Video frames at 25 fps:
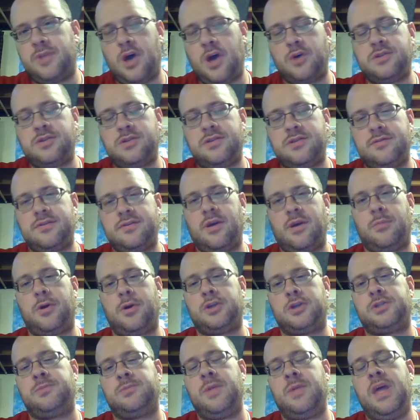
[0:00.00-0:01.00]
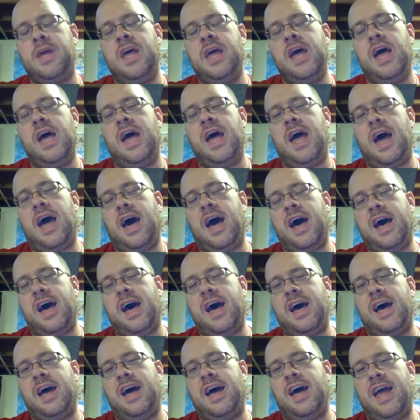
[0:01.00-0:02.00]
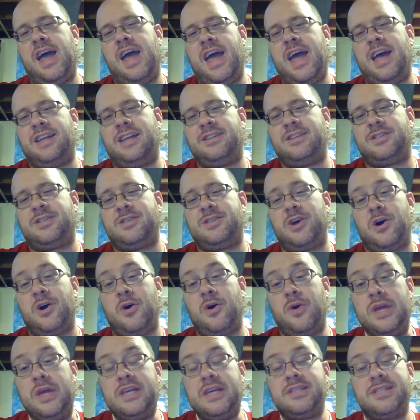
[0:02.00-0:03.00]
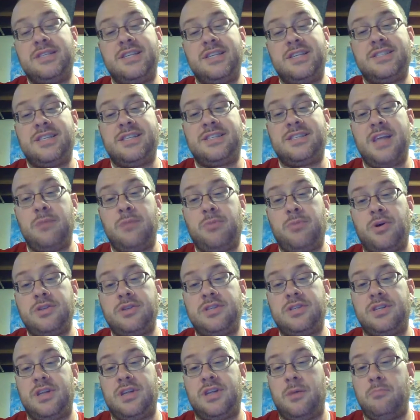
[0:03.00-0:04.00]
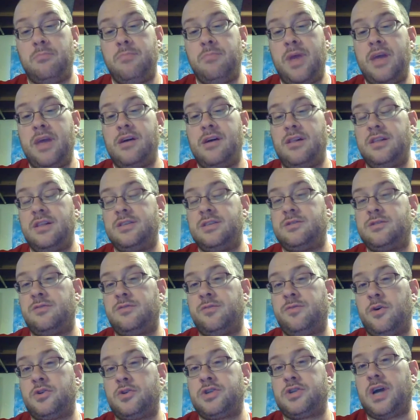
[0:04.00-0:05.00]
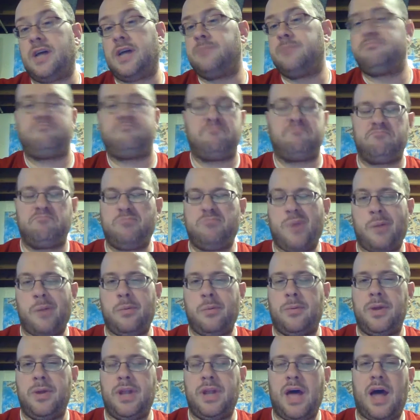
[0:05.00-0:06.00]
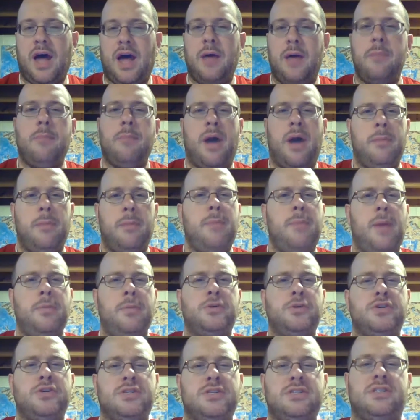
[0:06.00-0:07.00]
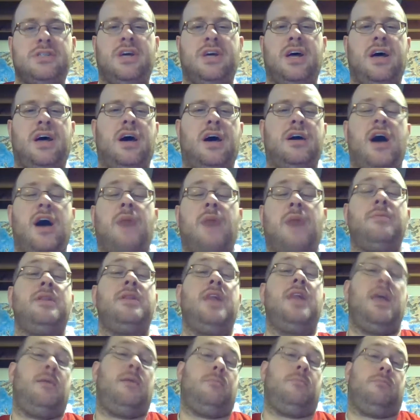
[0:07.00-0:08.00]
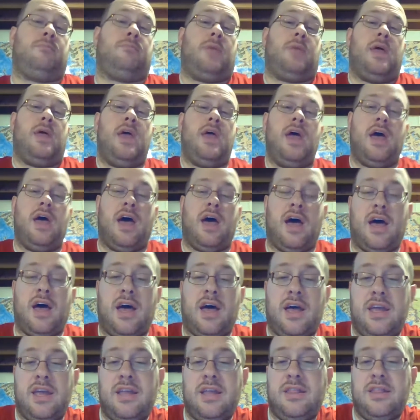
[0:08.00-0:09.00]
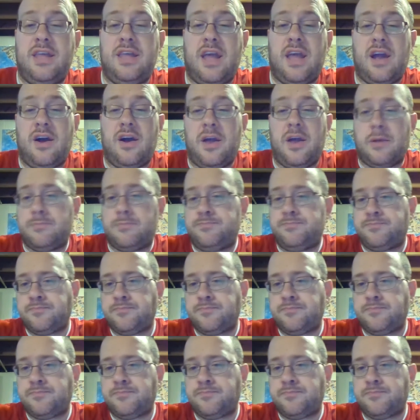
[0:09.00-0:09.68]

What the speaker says: Ghosts of Saltmarsh. And so is this the same person? Male lizard folk child? Probably not. Maybe just a common name in the area.